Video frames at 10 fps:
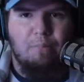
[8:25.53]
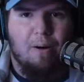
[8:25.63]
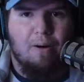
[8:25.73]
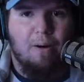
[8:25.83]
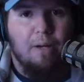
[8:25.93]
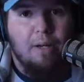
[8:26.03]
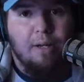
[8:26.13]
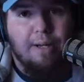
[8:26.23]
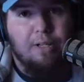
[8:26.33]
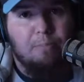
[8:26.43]
part?
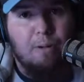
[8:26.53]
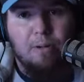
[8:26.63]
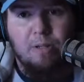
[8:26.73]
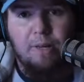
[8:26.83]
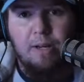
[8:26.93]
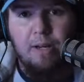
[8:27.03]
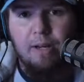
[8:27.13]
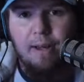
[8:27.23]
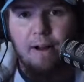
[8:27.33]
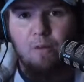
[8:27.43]
Is there parts of it you
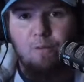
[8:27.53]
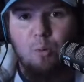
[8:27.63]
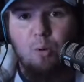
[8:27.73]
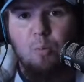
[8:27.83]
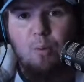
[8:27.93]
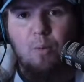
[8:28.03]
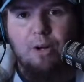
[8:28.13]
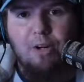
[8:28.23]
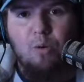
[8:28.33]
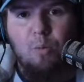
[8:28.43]
didn't care for? We
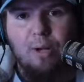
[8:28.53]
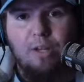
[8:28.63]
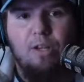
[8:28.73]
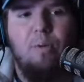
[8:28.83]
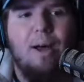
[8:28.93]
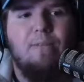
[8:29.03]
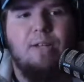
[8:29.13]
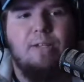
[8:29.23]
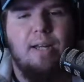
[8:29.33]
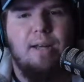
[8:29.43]
want to know what you have
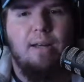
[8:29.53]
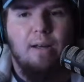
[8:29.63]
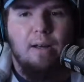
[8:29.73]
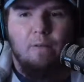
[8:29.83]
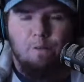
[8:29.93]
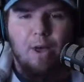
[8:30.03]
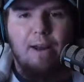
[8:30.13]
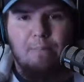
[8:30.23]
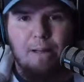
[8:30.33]
to say. Fandom